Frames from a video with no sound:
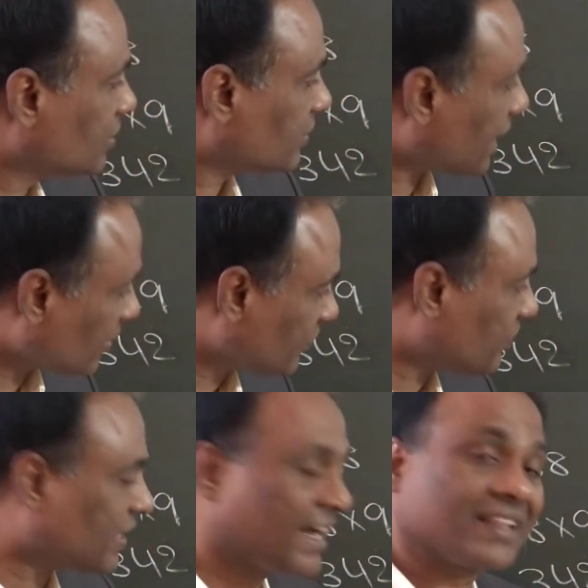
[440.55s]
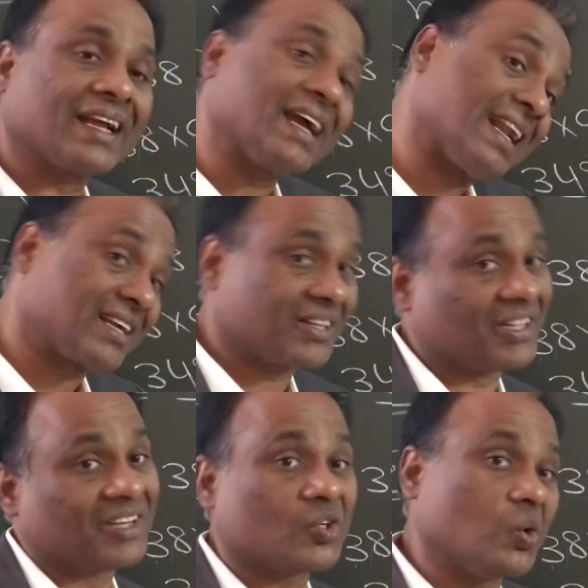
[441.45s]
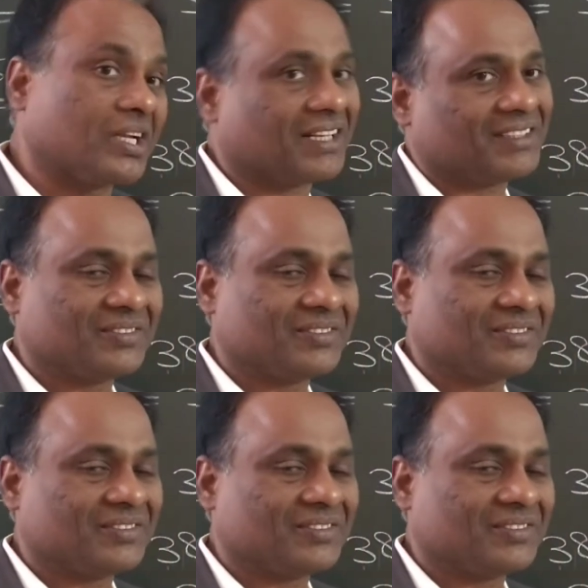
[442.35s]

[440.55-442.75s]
Then we will get the correct total.